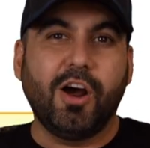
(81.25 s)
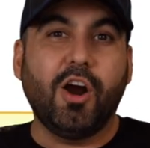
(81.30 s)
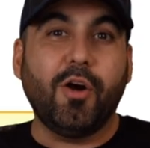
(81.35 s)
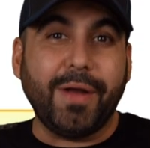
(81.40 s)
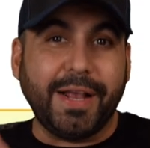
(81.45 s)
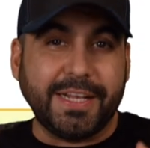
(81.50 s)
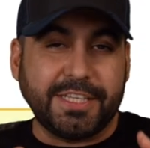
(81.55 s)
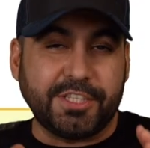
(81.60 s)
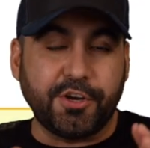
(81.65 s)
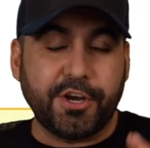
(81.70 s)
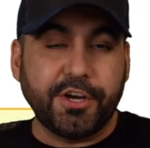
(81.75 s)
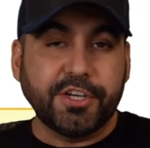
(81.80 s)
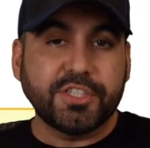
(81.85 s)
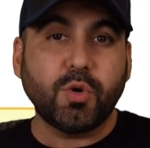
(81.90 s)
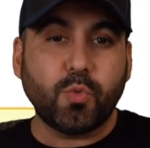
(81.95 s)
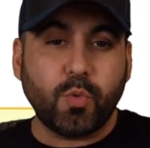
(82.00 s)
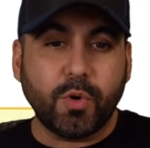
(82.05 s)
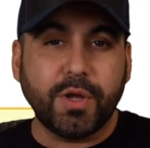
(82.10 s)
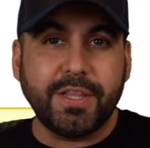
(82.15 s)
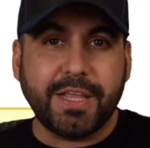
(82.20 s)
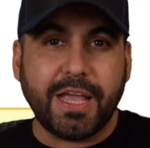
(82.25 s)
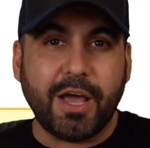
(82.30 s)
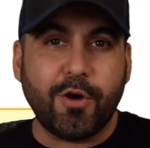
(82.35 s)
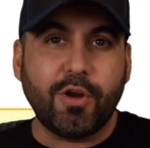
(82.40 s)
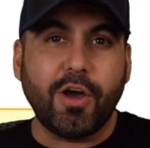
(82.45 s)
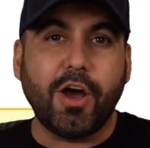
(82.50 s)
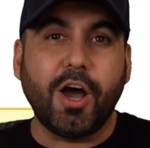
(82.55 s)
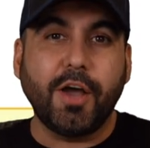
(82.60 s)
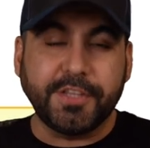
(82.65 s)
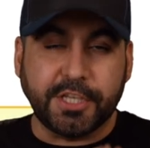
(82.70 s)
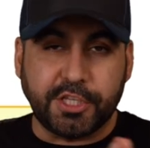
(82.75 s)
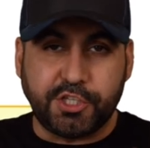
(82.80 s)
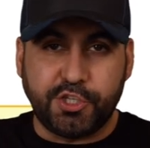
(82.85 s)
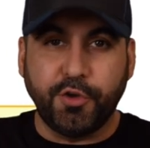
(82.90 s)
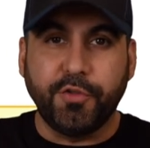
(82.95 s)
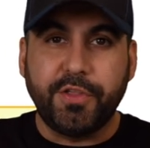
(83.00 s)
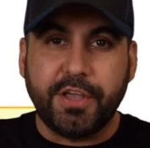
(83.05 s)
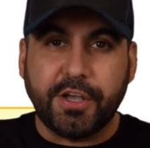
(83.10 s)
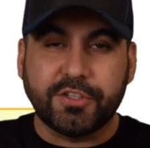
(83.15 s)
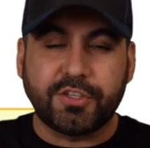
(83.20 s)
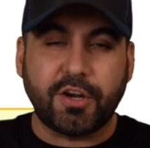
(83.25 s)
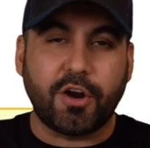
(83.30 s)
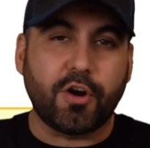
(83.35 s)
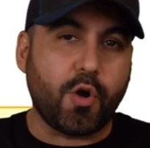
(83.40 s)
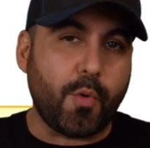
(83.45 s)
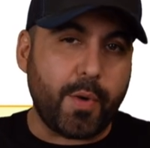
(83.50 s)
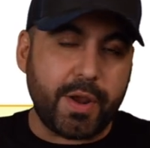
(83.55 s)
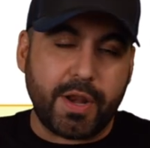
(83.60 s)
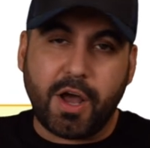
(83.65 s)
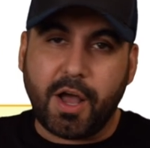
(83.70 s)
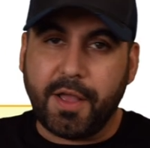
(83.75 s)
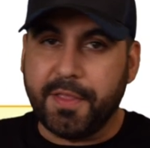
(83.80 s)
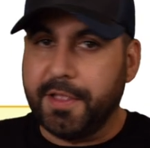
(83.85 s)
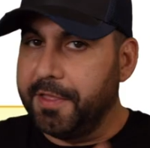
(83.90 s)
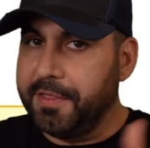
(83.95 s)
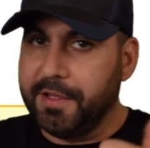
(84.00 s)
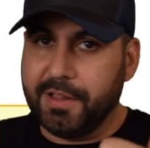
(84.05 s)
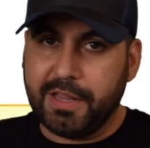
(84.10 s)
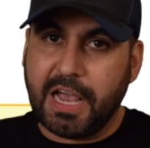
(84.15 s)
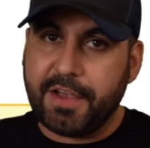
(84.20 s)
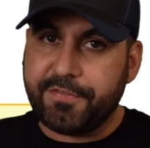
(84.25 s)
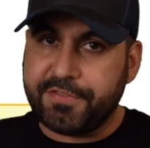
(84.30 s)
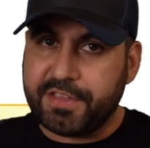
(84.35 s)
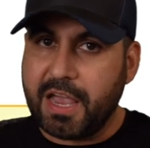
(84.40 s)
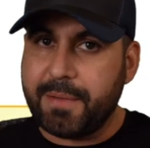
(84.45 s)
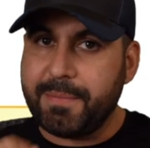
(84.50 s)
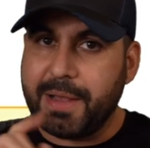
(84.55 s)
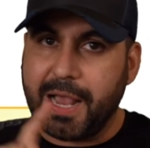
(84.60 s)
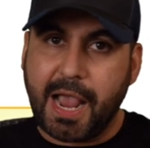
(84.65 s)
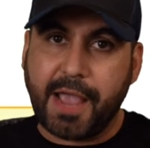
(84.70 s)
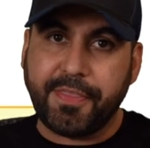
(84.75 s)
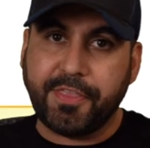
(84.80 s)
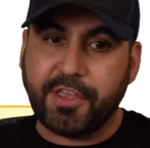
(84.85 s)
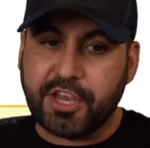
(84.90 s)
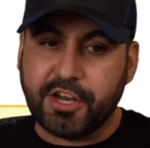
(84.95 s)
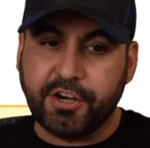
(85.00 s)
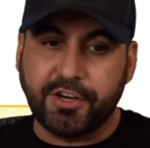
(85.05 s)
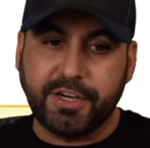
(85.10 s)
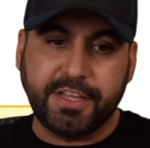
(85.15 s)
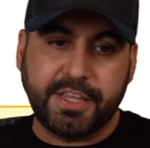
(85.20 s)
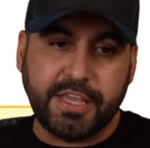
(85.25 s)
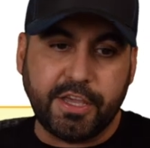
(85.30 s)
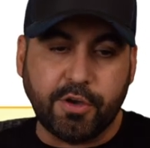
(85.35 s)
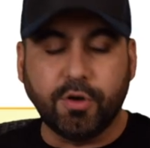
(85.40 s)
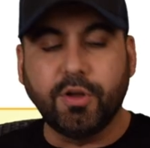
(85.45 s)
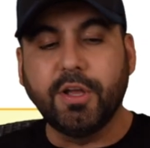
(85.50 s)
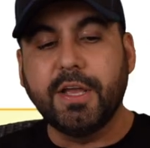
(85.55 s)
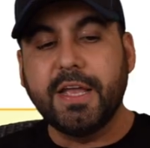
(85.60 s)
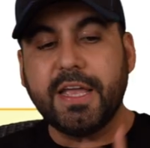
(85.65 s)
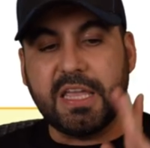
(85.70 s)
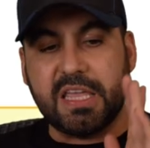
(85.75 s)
All right, so here's a rundown on the two deals that are going on, the lifetime and the yearly deal.